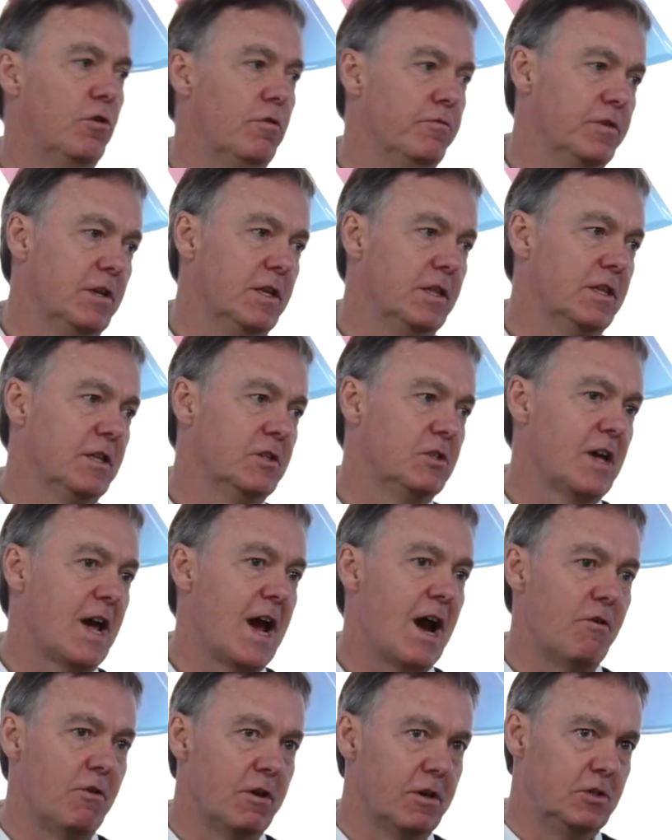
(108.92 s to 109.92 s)
involved in this
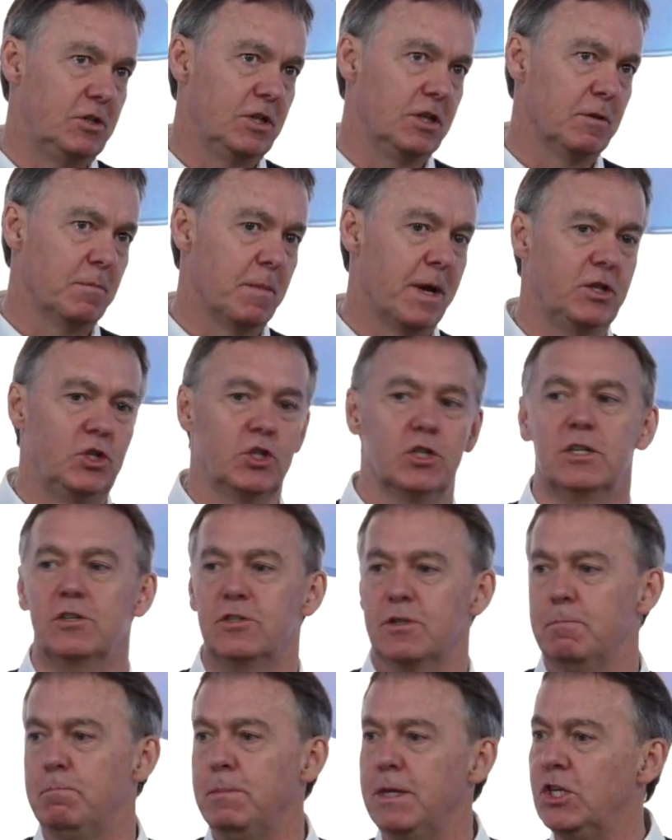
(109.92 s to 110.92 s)
area, as you can imagine,
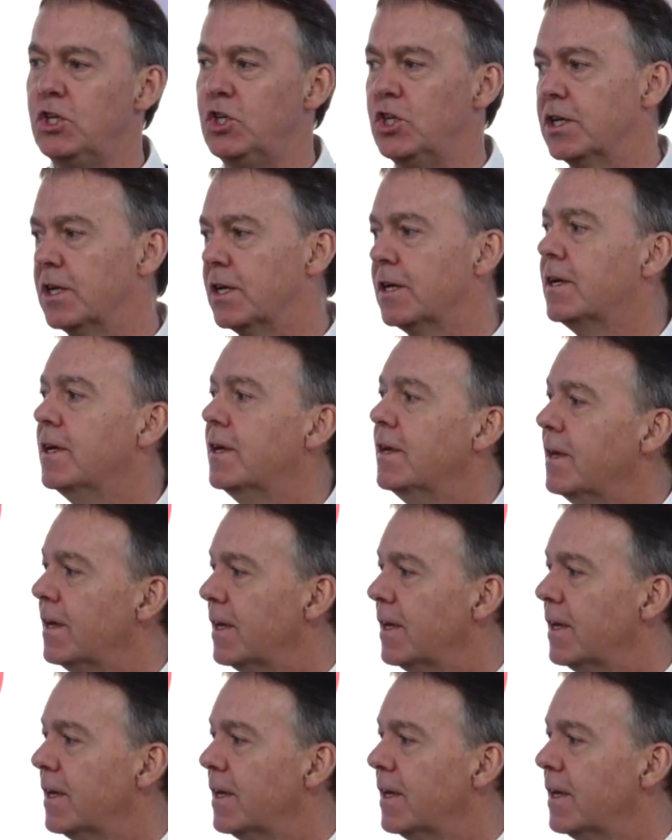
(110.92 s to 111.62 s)
as a media